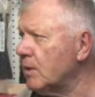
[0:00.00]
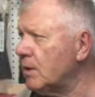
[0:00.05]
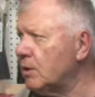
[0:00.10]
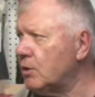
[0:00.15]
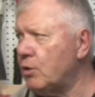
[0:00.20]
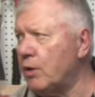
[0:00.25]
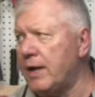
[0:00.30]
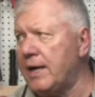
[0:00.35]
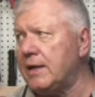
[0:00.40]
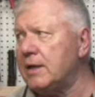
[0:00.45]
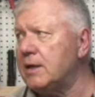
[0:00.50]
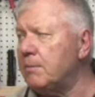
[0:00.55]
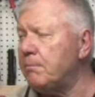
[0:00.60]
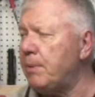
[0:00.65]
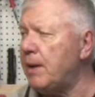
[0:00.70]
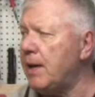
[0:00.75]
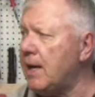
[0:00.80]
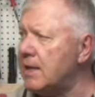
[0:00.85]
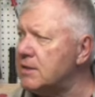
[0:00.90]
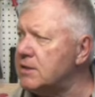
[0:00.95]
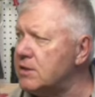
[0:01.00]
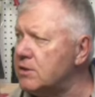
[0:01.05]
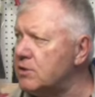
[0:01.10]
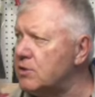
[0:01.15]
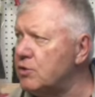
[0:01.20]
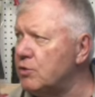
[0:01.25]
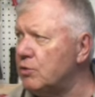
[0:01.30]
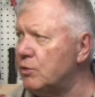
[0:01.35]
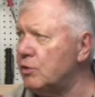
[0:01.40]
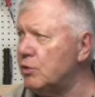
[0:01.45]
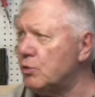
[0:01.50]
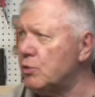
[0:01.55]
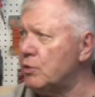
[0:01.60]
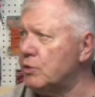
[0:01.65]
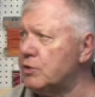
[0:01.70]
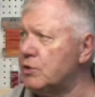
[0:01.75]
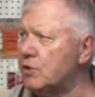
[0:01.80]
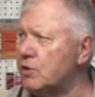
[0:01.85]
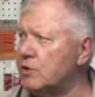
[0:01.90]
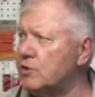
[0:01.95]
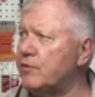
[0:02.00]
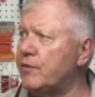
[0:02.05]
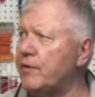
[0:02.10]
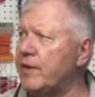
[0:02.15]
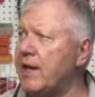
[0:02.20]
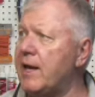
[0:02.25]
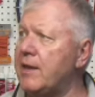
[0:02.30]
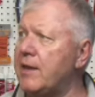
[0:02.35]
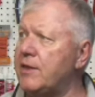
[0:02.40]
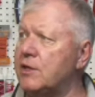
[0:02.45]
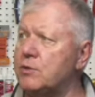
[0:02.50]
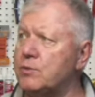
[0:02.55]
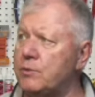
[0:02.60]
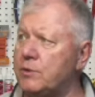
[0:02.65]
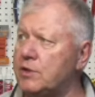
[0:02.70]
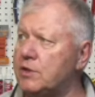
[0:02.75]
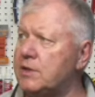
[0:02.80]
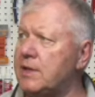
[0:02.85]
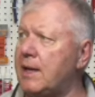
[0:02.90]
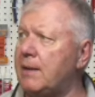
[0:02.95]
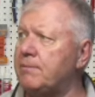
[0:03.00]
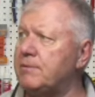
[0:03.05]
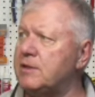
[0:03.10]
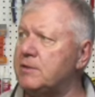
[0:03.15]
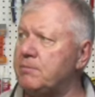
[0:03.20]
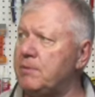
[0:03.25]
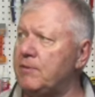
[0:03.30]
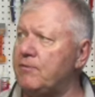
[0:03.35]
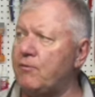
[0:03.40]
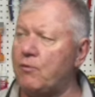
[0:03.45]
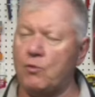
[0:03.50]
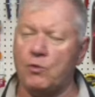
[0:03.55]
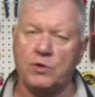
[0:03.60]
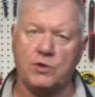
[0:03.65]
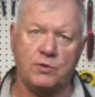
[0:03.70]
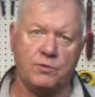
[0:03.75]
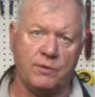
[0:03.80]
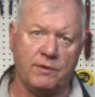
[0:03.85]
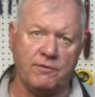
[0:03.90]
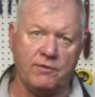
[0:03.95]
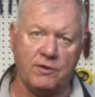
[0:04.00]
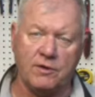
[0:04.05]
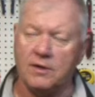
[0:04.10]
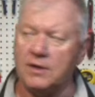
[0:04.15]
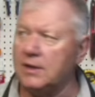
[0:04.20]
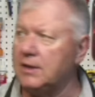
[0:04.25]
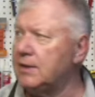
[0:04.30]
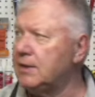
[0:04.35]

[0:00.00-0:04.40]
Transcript: Crane Composites, do a Google search for that. This one just happens to be Forest River,